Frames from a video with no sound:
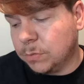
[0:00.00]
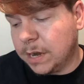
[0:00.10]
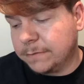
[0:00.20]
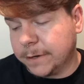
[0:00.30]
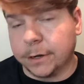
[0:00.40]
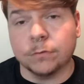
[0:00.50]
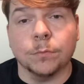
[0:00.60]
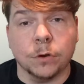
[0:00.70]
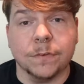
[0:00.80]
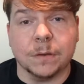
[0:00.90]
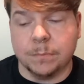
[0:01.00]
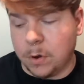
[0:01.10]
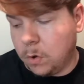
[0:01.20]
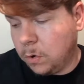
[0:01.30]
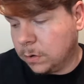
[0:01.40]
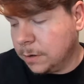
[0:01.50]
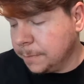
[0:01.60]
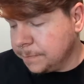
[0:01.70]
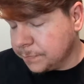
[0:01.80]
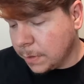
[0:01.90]
whenever you're removing bulk
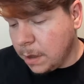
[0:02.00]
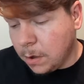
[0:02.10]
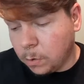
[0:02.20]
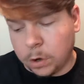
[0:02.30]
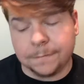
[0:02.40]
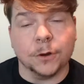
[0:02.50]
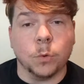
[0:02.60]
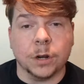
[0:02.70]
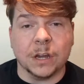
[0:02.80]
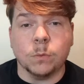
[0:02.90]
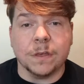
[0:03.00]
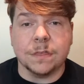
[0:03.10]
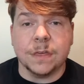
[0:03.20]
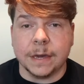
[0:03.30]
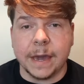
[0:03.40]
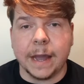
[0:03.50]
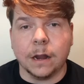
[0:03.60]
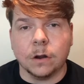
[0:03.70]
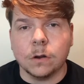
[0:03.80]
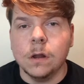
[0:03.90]
or if you're working with thick
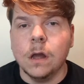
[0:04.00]
hair,